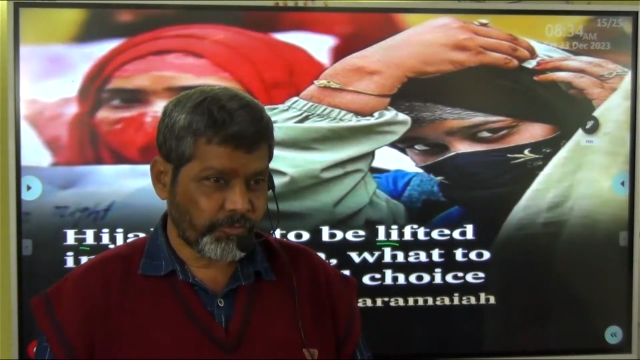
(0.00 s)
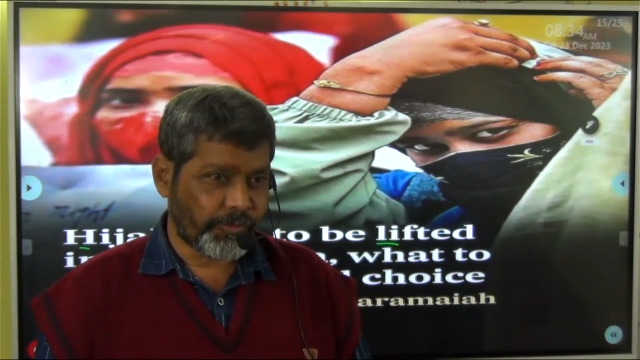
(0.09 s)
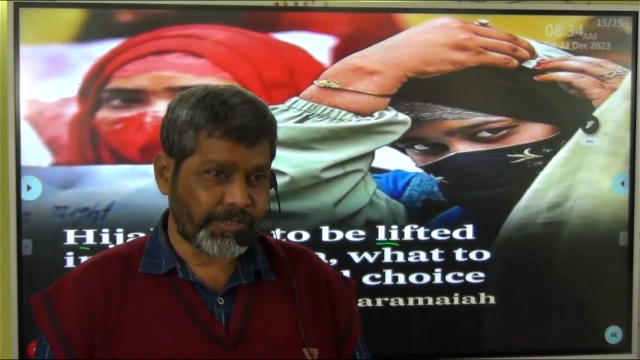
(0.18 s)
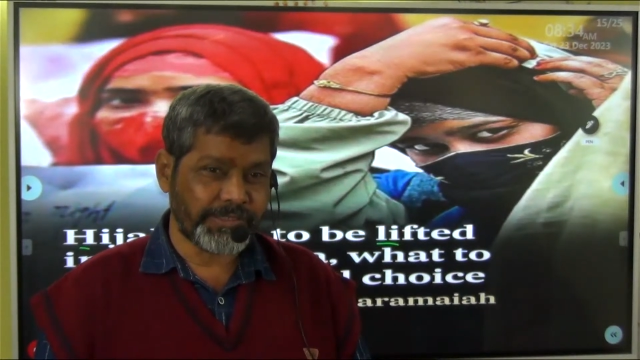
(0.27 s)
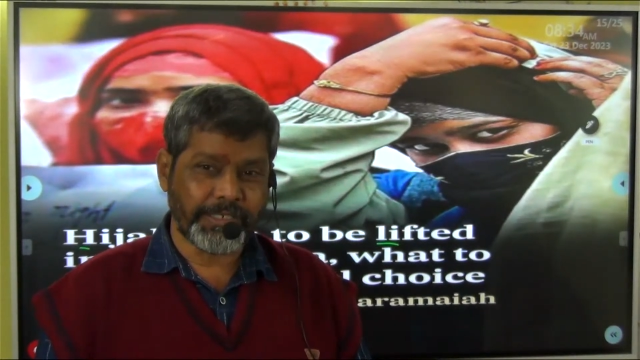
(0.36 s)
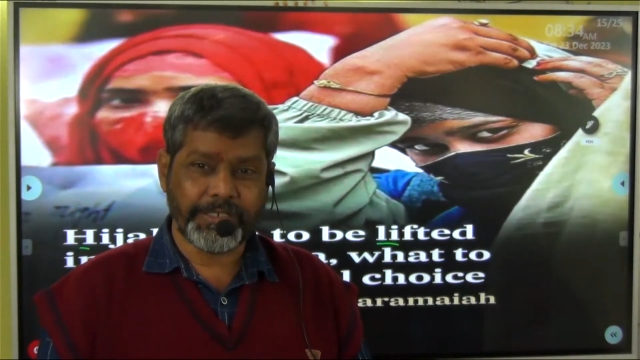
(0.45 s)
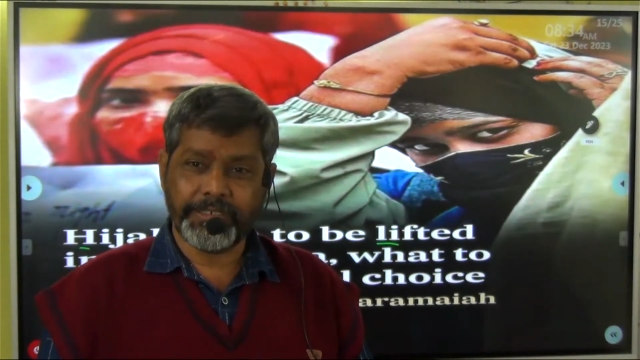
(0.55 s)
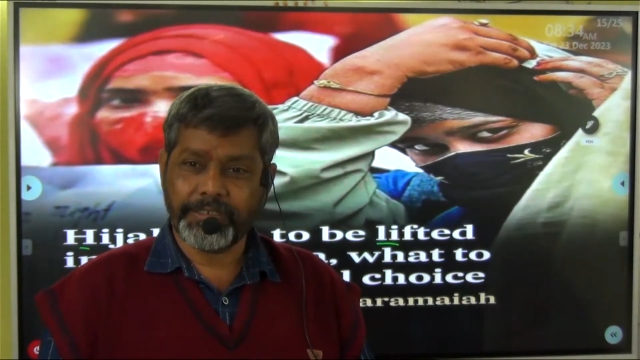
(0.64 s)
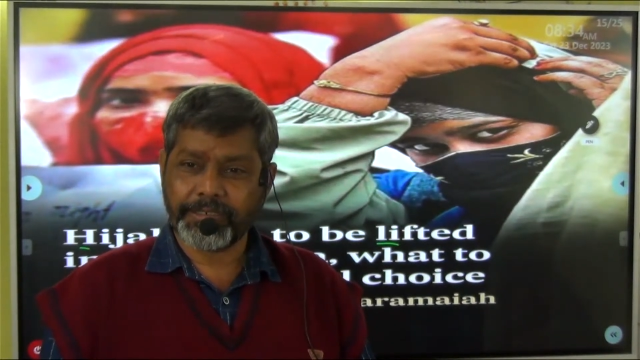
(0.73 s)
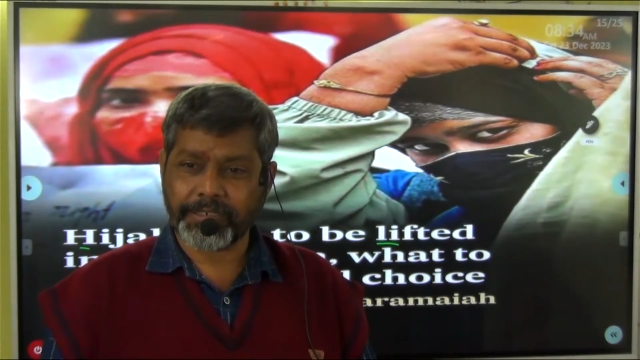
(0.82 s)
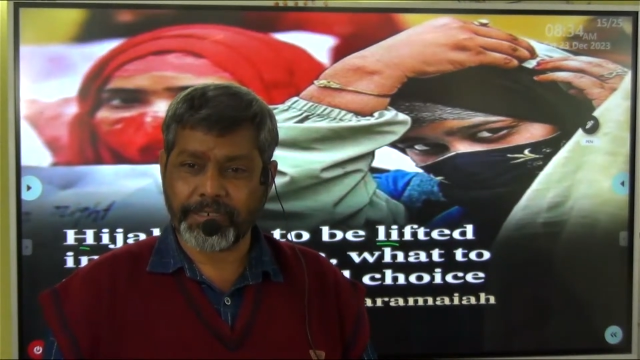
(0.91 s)

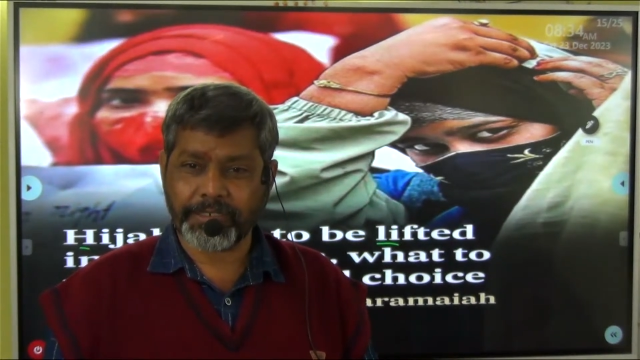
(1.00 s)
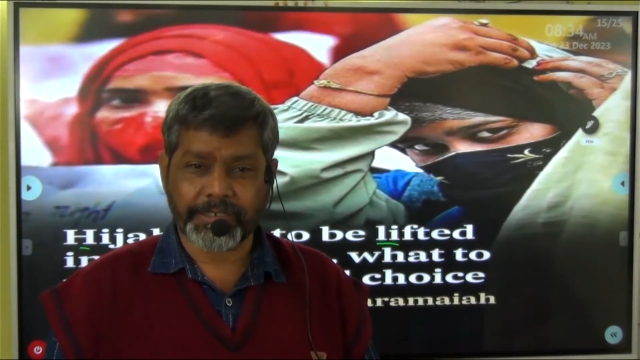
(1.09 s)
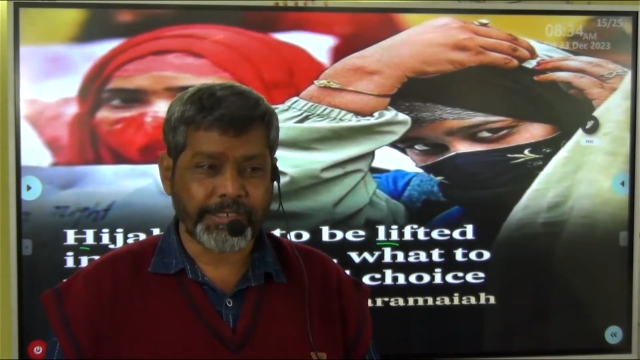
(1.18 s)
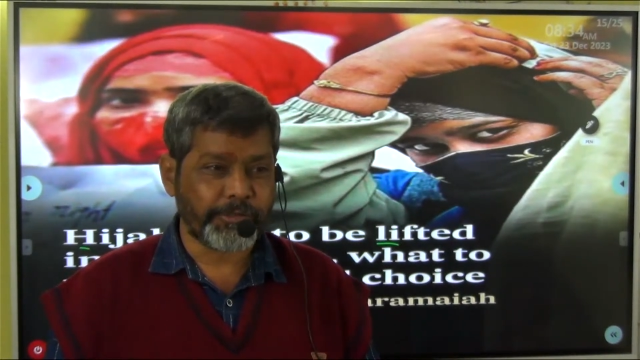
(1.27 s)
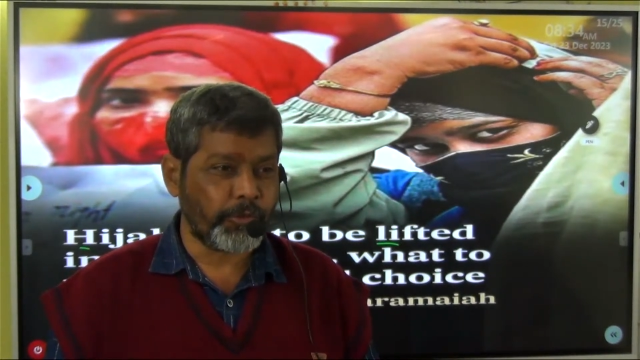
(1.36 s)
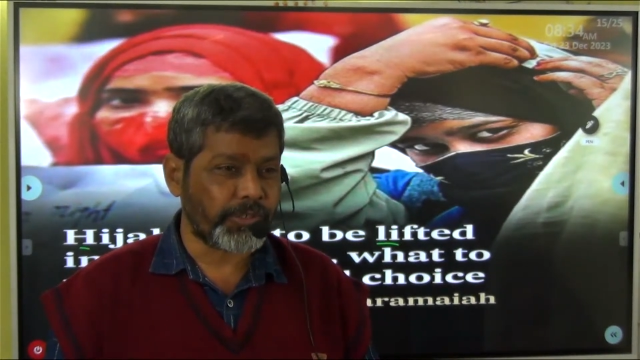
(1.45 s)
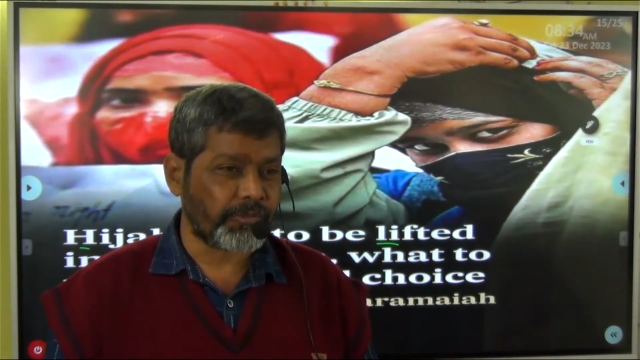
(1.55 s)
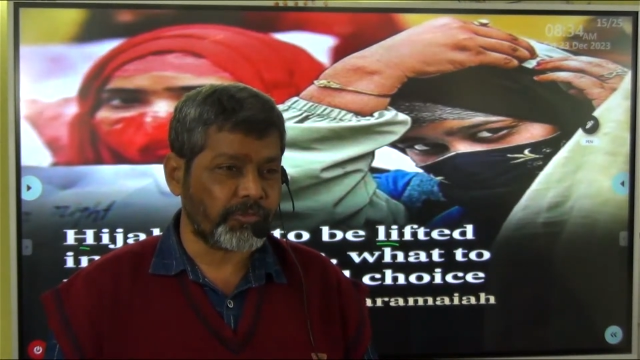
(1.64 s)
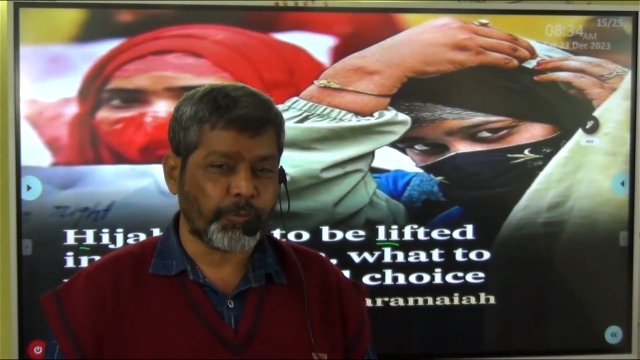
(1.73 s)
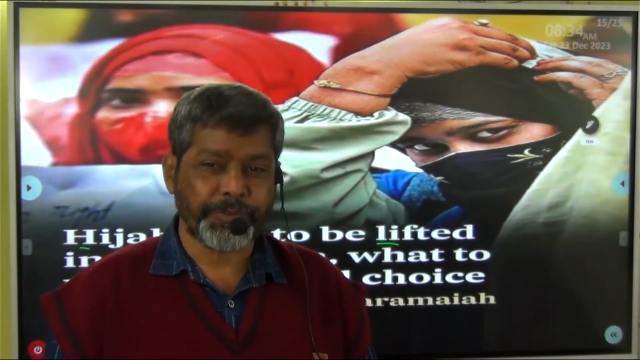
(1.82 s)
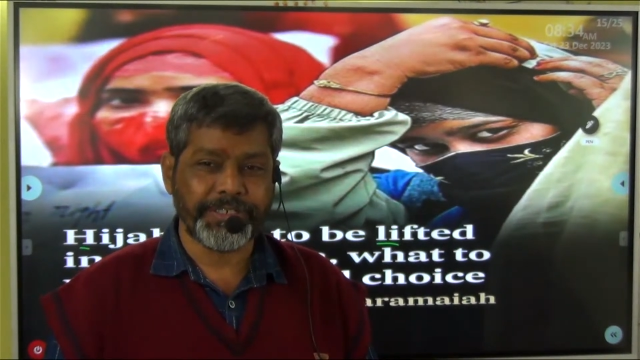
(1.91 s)
Finally, Karnataka High Court of
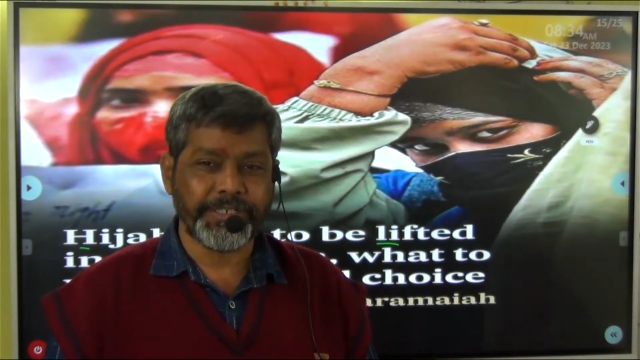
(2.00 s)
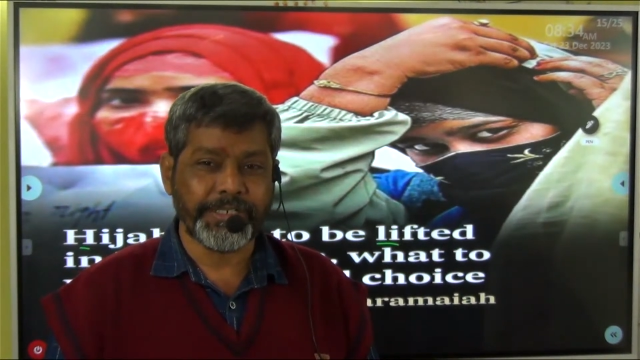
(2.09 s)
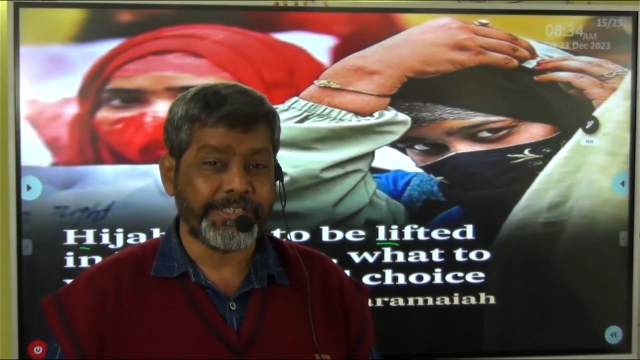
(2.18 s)
the opinion